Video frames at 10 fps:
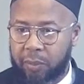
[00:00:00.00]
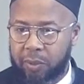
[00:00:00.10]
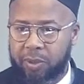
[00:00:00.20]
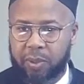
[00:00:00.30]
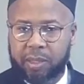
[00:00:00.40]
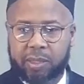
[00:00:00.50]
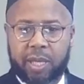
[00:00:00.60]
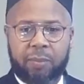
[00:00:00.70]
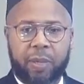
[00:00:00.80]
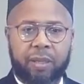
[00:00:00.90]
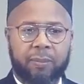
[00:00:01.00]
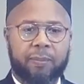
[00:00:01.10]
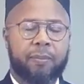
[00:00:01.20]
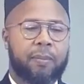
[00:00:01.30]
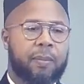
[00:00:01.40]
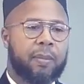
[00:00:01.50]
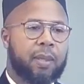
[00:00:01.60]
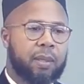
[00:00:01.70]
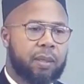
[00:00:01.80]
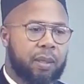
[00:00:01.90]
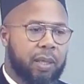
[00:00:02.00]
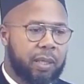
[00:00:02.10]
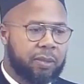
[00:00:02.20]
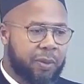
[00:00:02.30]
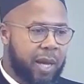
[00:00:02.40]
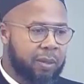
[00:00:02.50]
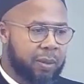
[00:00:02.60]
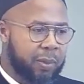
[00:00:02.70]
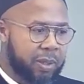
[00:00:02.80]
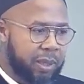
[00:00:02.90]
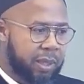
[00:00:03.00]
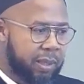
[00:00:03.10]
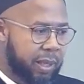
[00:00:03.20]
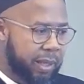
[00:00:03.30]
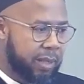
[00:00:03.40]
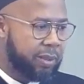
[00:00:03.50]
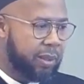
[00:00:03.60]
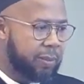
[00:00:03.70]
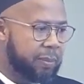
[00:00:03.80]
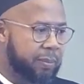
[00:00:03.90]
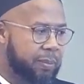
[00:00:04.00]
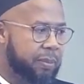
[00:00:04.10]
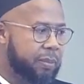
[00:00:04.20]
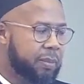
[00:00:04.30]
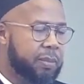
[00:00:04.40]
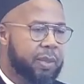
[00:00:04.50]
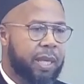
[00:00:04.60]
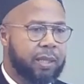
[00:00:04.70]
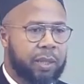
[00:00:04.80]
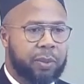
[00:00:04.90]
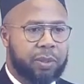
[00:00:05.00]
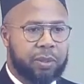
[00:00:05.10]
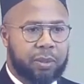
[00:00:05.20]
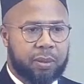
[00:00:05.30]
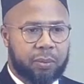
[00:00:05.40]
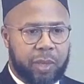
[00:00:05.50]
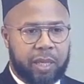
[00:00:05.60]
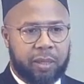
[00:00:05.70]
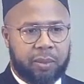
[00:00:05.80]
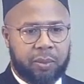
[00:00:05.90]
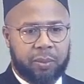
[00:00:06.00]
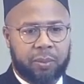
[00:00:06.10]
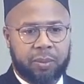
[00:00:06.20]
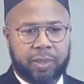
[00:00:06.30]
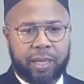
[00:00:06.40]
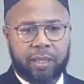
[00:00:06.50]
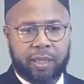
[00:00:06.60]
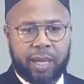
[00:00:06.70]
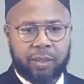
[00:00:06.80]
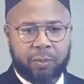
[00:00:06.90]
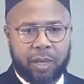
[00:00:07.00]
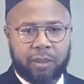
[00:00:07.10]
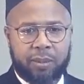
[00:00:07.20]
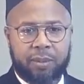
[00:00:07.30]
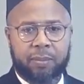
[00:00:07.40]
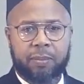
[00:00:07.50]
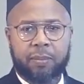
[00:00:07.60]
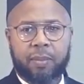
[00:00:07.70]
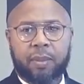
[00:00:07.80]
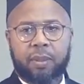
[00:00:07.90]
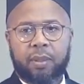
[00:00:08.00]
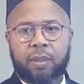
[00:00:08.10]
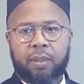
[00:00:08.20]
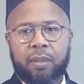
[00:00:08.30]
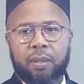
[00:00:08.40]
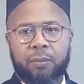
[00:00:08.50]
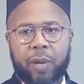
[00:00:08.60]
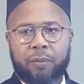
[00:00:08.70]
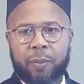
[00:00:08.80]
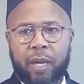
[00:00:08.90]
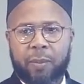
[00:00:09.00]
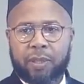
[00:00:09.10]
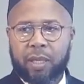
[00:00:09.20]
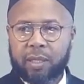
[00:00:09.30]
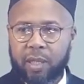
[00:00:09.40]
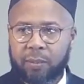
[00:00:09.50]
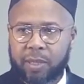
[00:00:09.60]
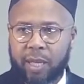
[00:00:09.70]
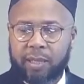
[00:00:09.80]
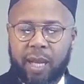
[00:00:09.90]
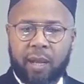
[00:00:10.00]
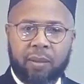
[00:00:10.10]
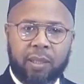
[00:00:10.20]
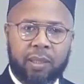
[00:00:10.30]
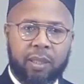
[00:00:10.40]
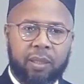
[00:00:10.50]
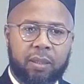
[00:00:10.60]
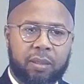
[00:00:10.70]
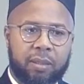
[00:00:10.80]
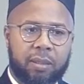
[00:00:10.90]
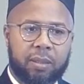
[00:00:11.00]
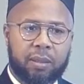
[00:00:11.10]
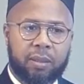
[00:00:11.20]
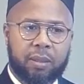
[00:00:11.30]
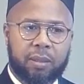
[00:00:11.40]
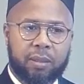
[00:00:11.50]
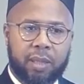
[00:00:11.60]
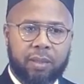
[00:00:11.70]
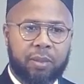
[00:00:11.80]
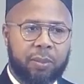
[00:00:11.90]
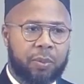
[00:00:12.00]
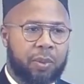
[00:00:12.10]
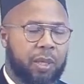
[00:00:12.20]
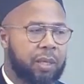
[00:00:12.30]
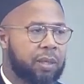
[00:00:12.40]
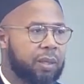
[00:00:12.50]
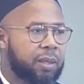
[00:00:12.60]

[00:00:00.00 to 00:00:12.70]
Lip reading: he was on his deathbed. And his father was sitting there next to him as he was ready to take his last breath. The Prophet Muhammad sallallahu alaihi wasallam sat down and he said to the boy,